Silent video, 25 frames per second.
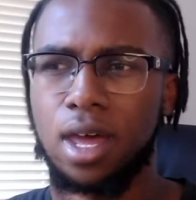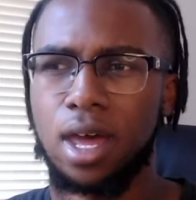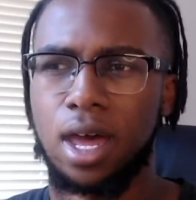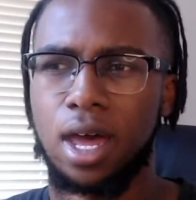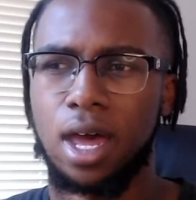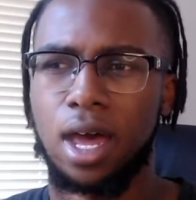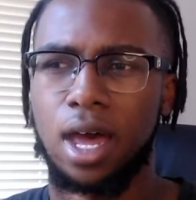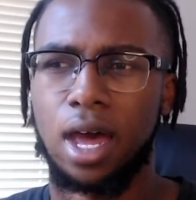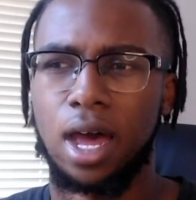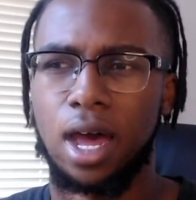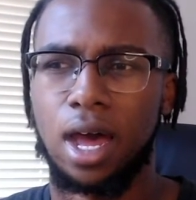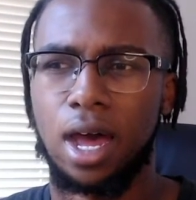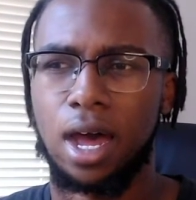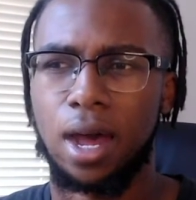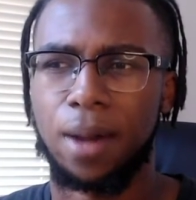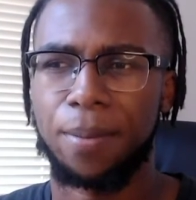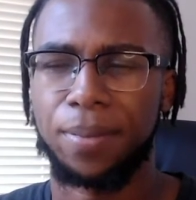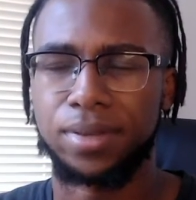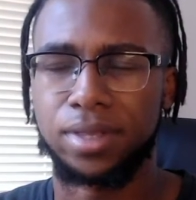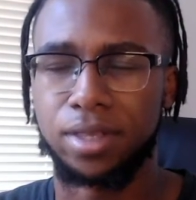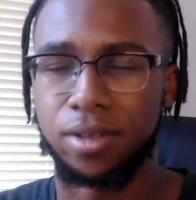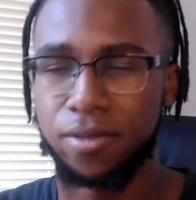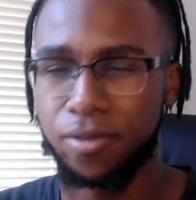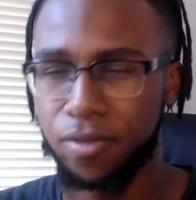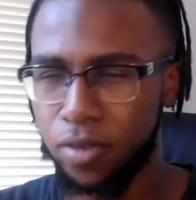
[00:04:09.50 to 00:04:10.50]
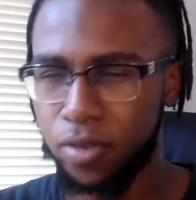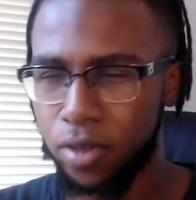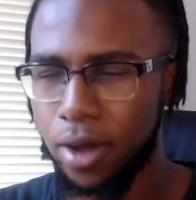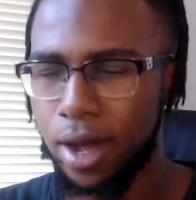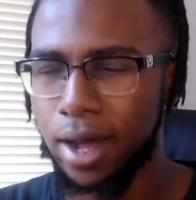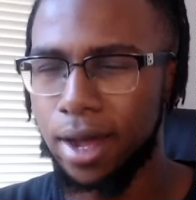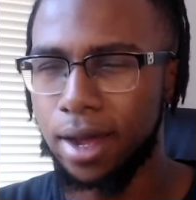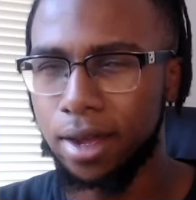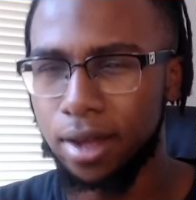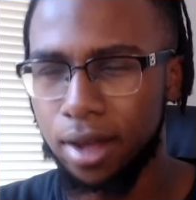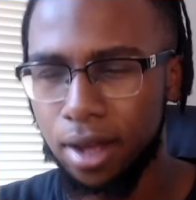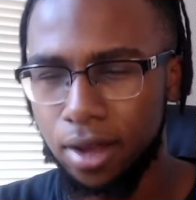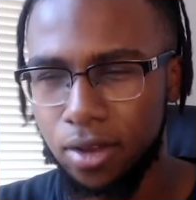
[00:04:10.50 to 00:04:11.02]
Uh, but the flow, I,
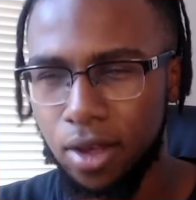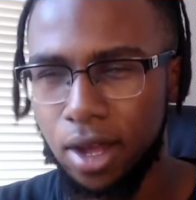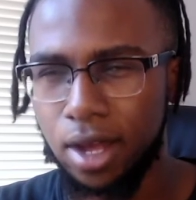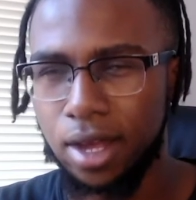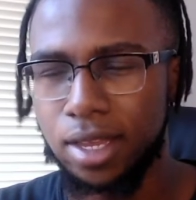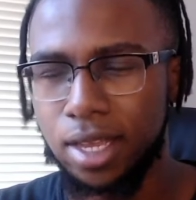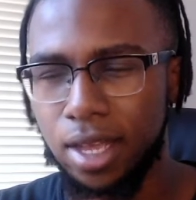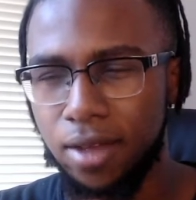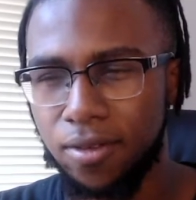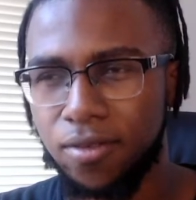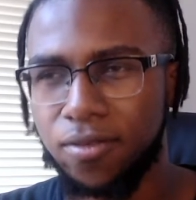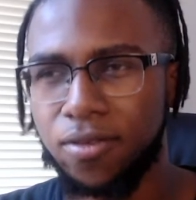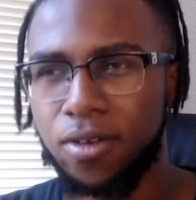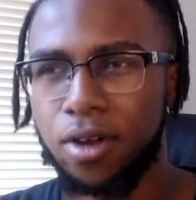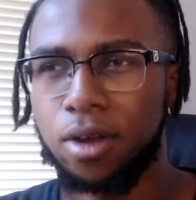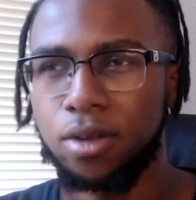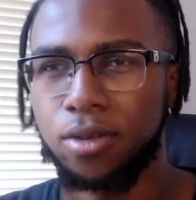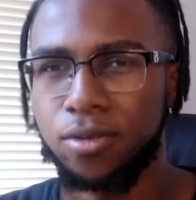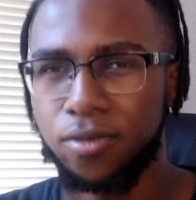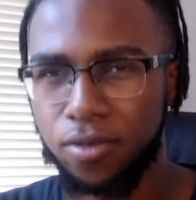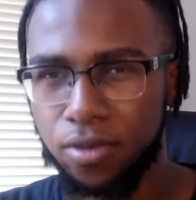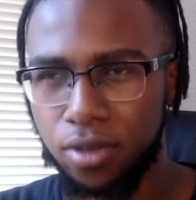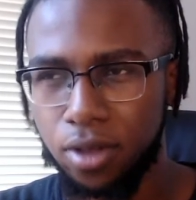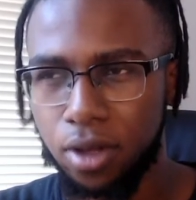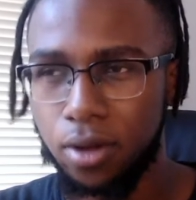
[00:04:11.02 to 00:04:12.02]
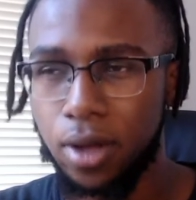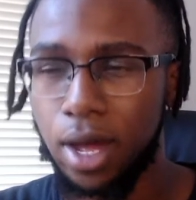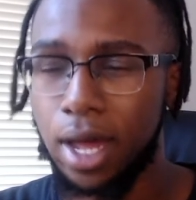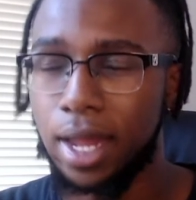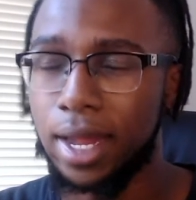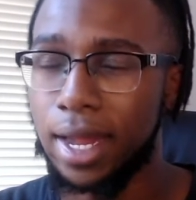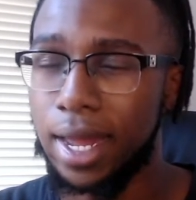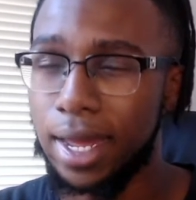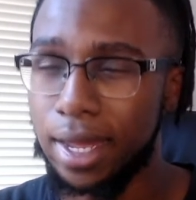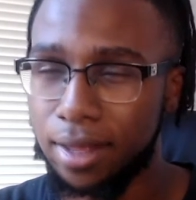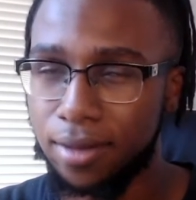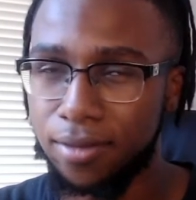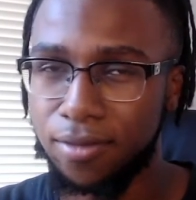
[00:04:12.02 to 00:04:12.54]
I can definitely follow the flow. I
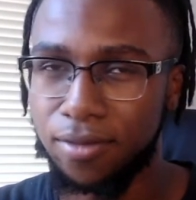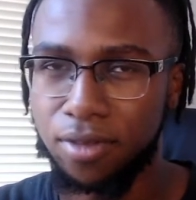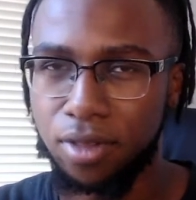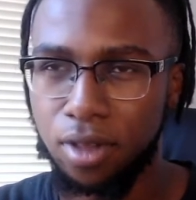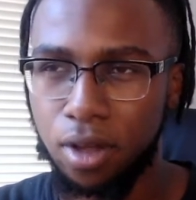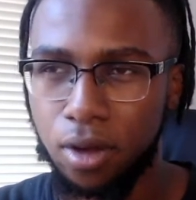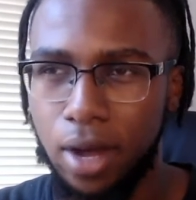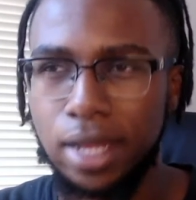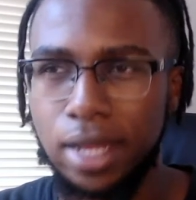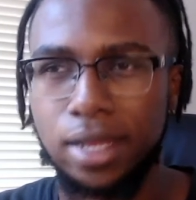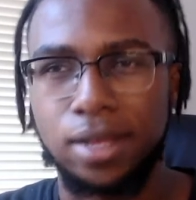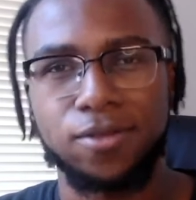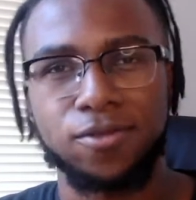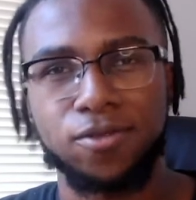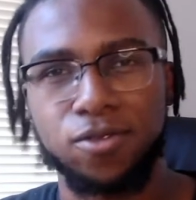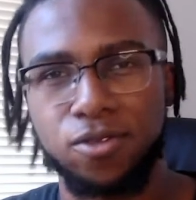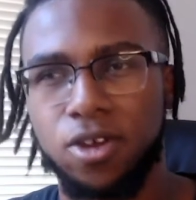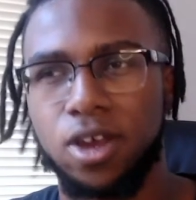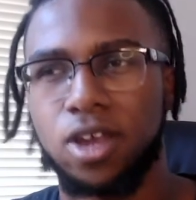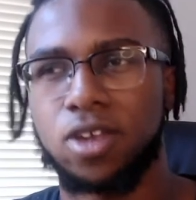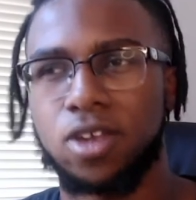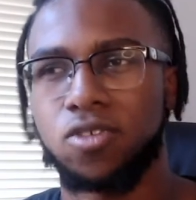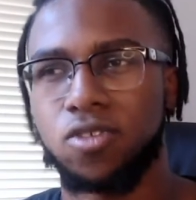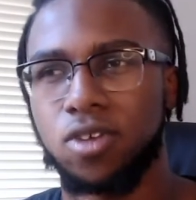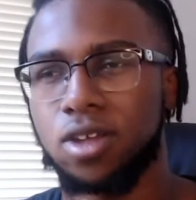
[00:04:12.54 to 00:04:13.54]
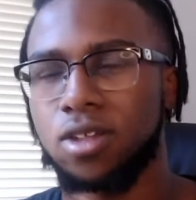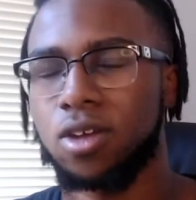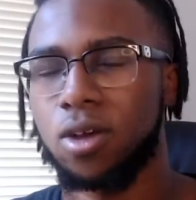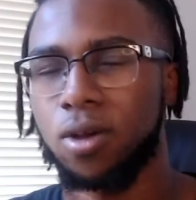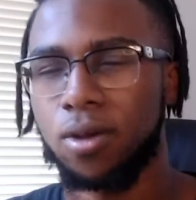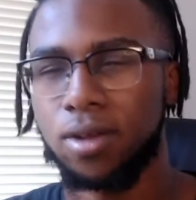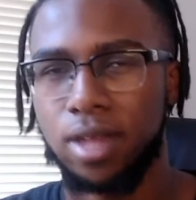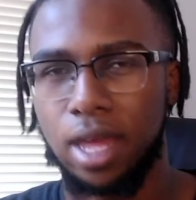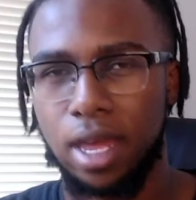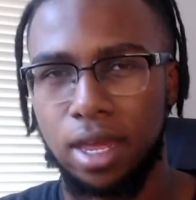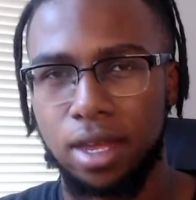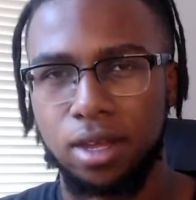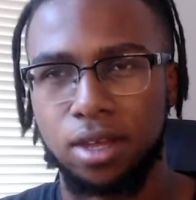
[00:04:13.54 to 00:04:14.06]
like the flow. I think Furry has
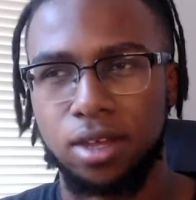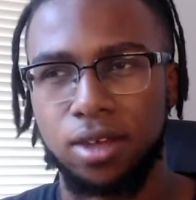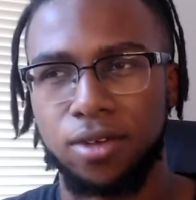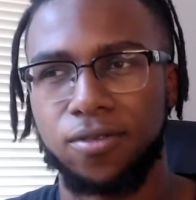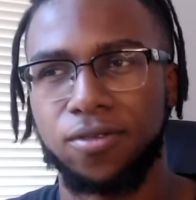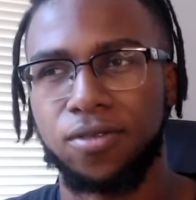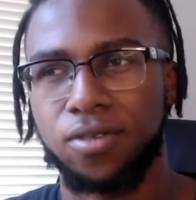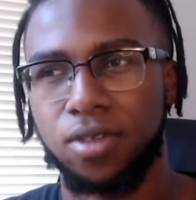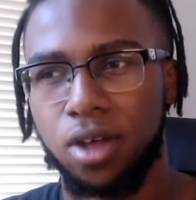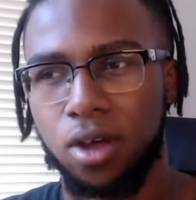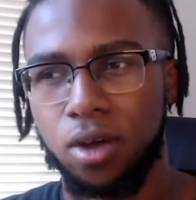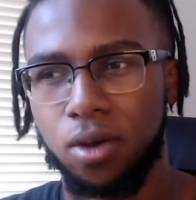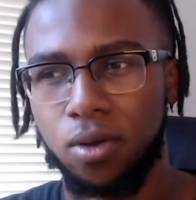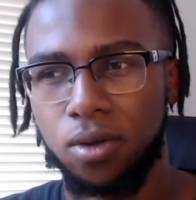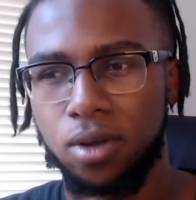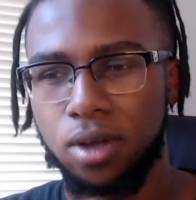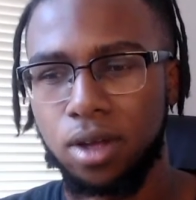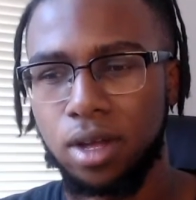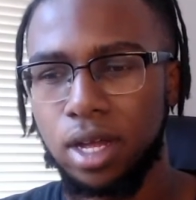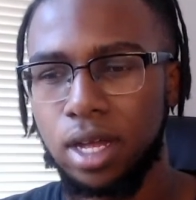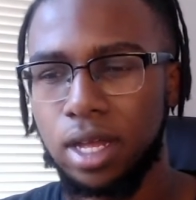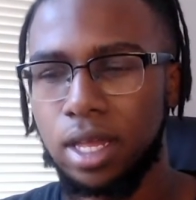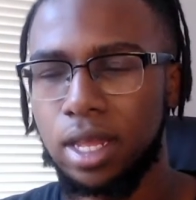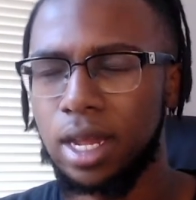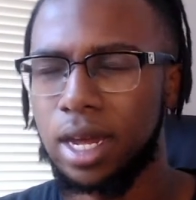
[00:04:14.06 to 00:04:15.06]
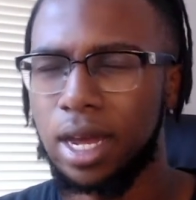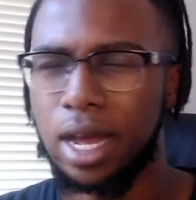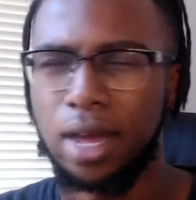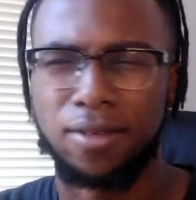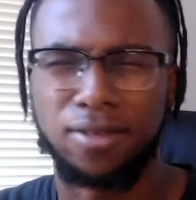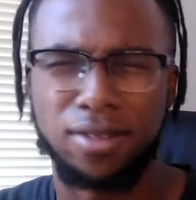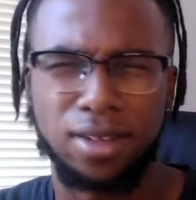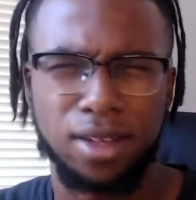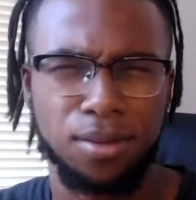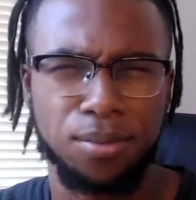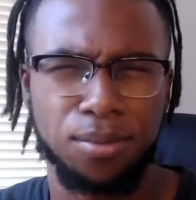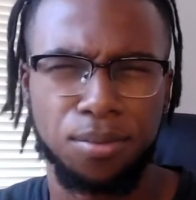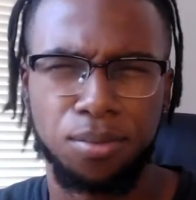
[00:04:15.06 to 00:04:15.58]
always had a good flow, like I've
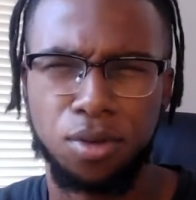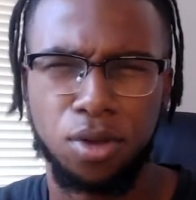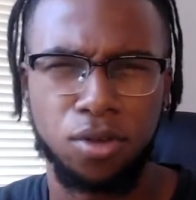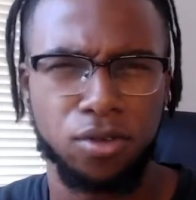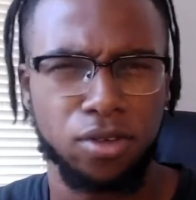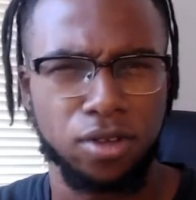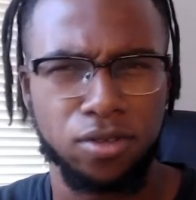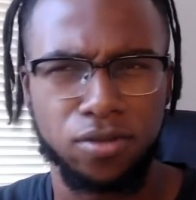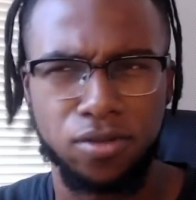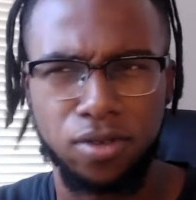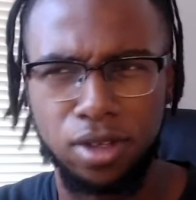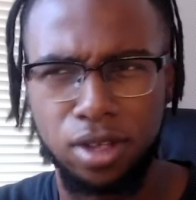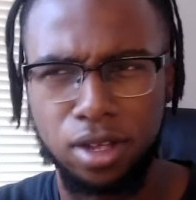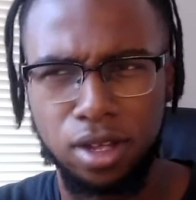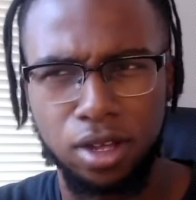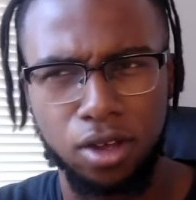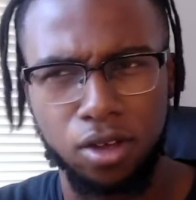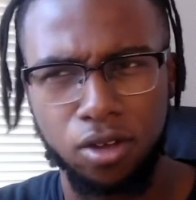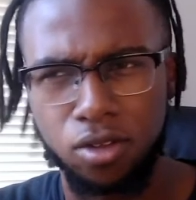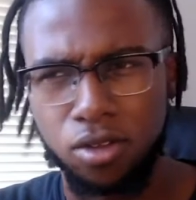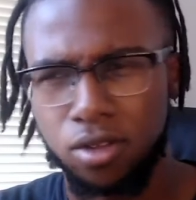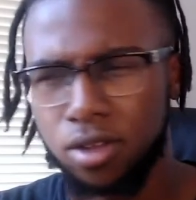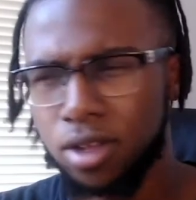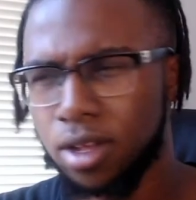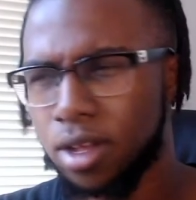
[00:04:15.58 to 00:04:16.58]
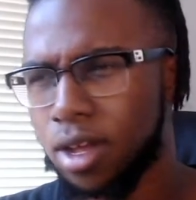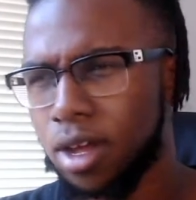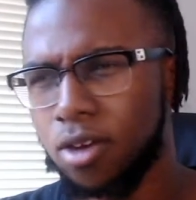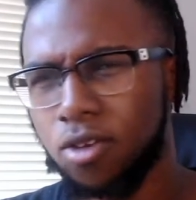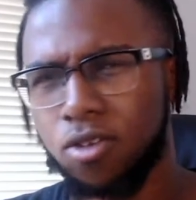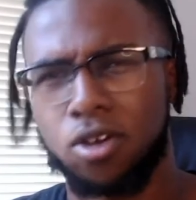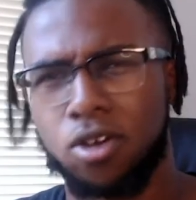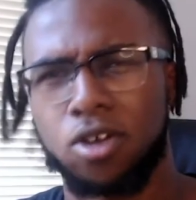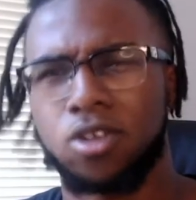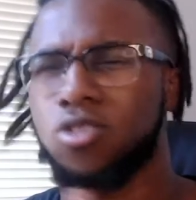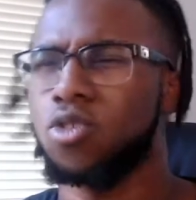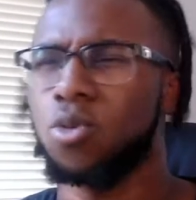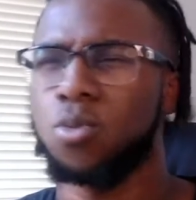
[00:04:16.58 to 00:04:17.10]
said in previous videos,
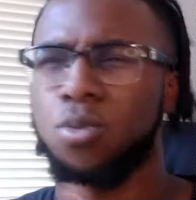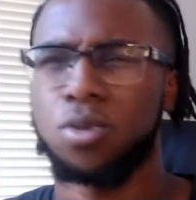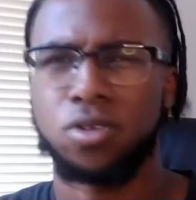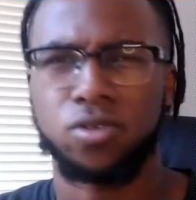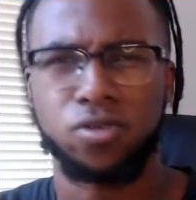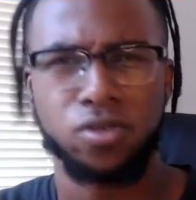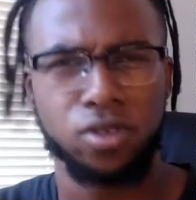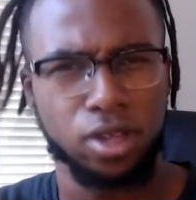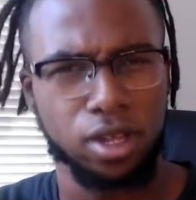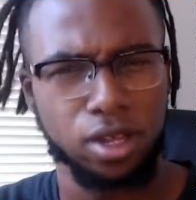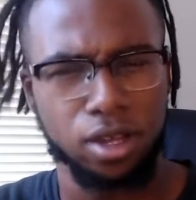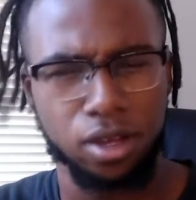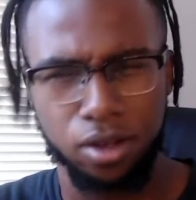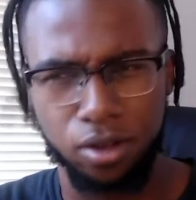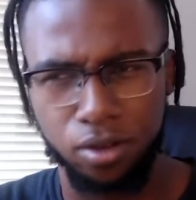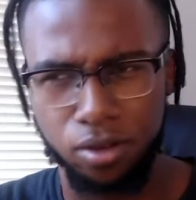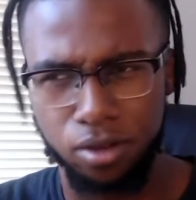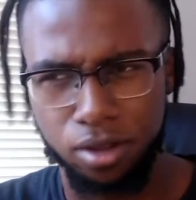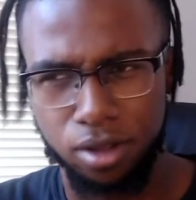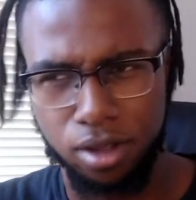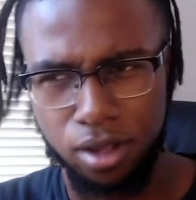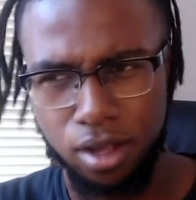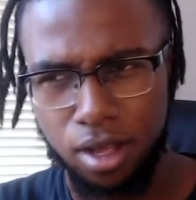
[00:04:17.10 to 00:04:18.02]
across numerous videos.